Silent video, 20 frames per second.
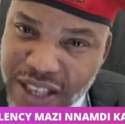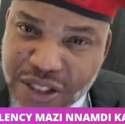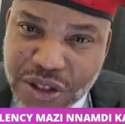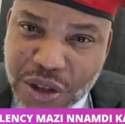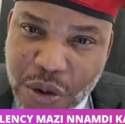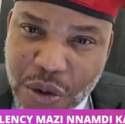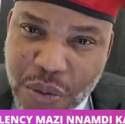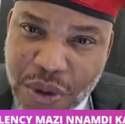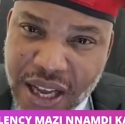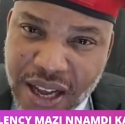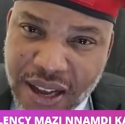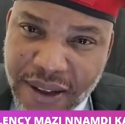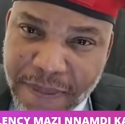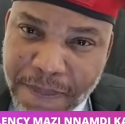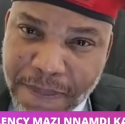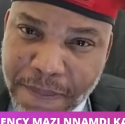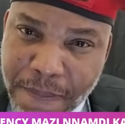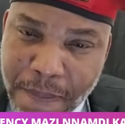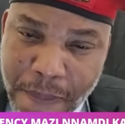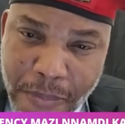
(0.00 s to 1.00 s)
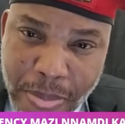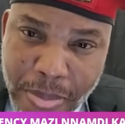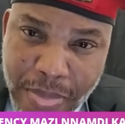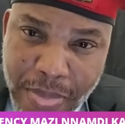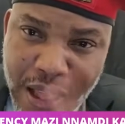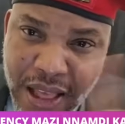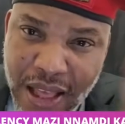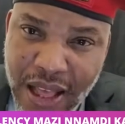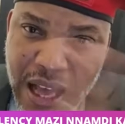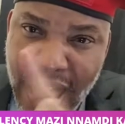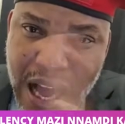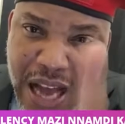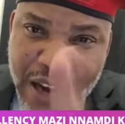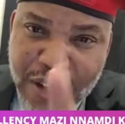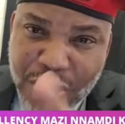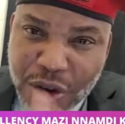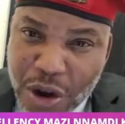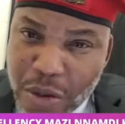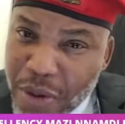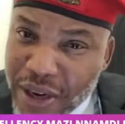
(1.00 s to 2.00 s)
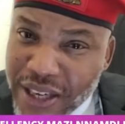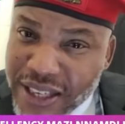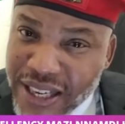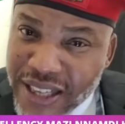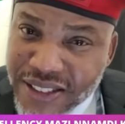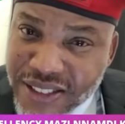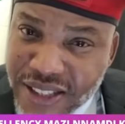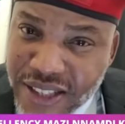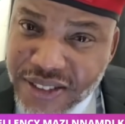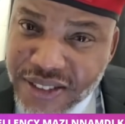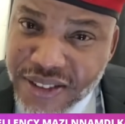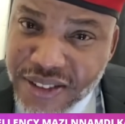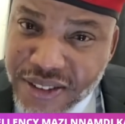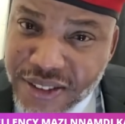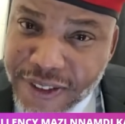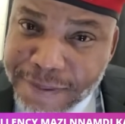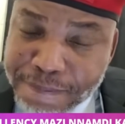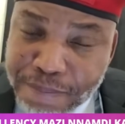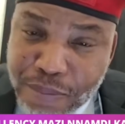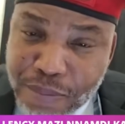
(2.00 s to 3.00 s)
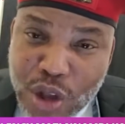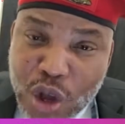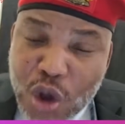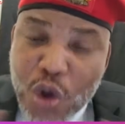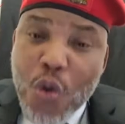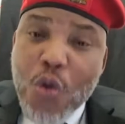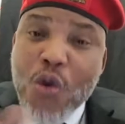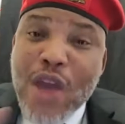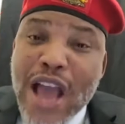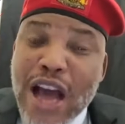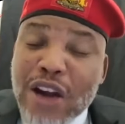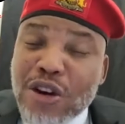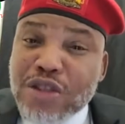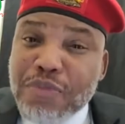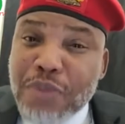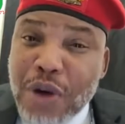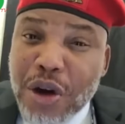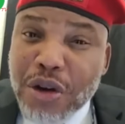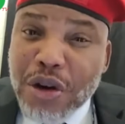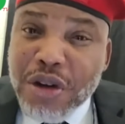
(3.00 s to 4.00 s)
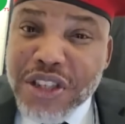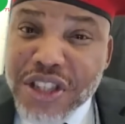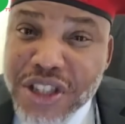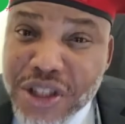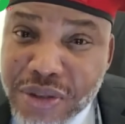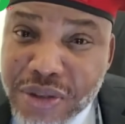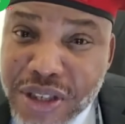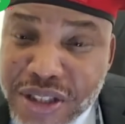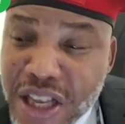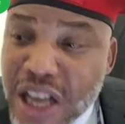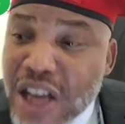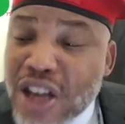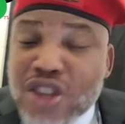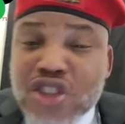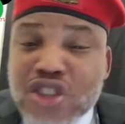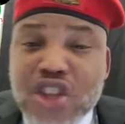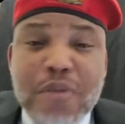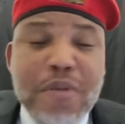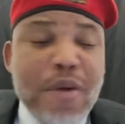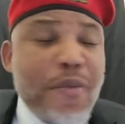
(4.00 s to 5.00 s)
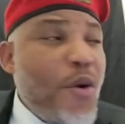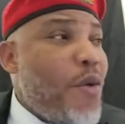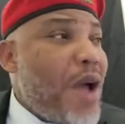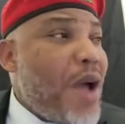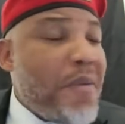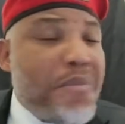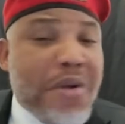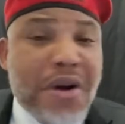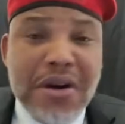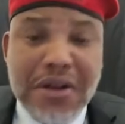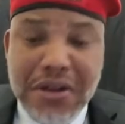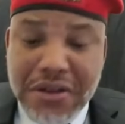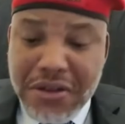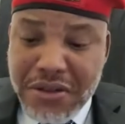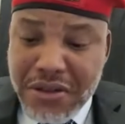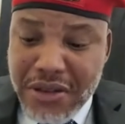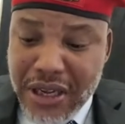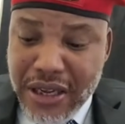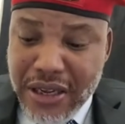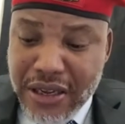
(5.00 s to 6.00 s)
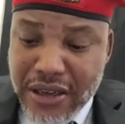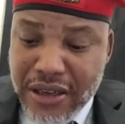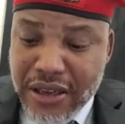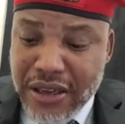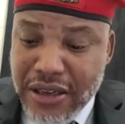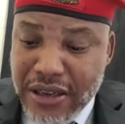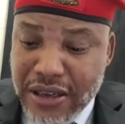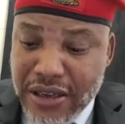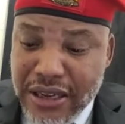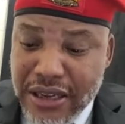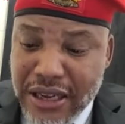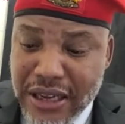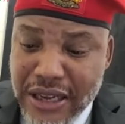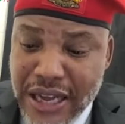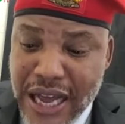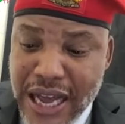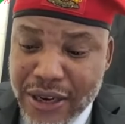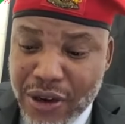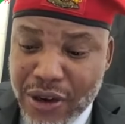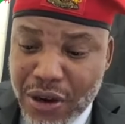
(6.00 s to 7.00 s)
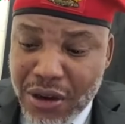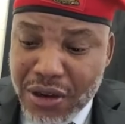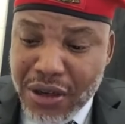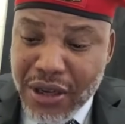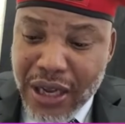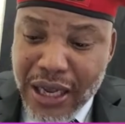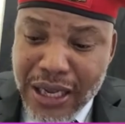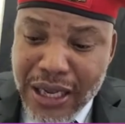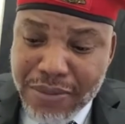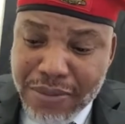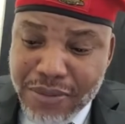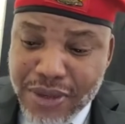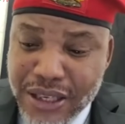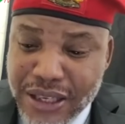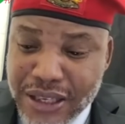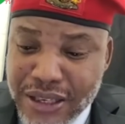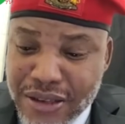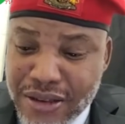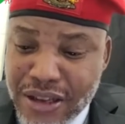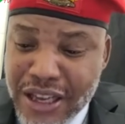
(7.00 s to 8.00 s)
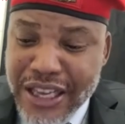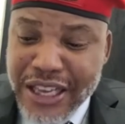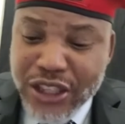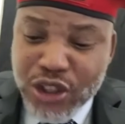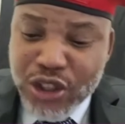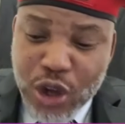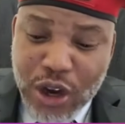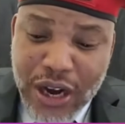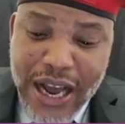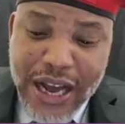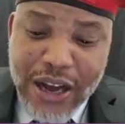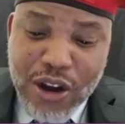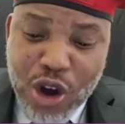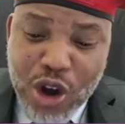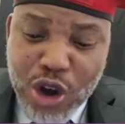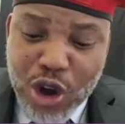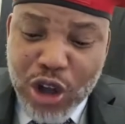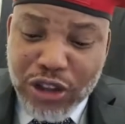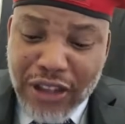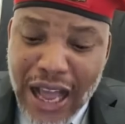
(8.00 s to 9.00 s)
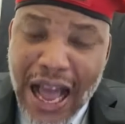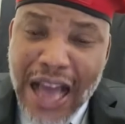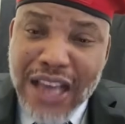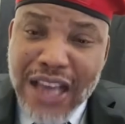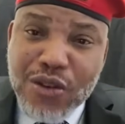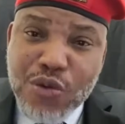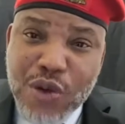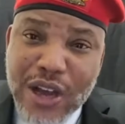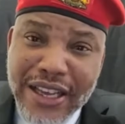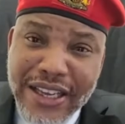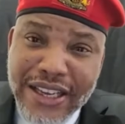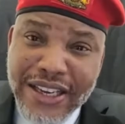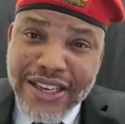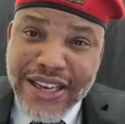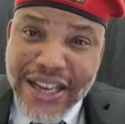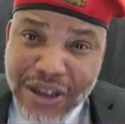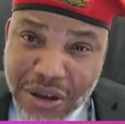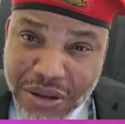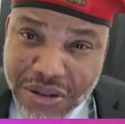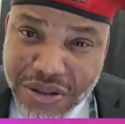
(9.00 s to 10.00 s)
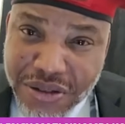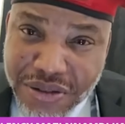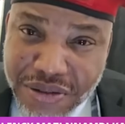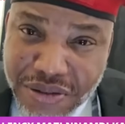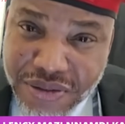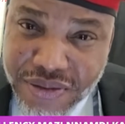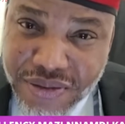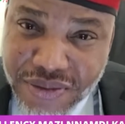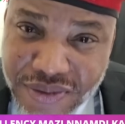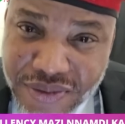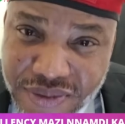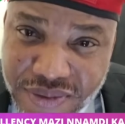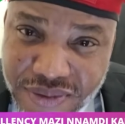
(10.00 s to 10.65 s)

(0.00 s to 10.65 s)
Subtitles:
That is who we are. And nobody can change it. We are not born on the streets. Some people were born along Ijora or Kota Highway in Lagos.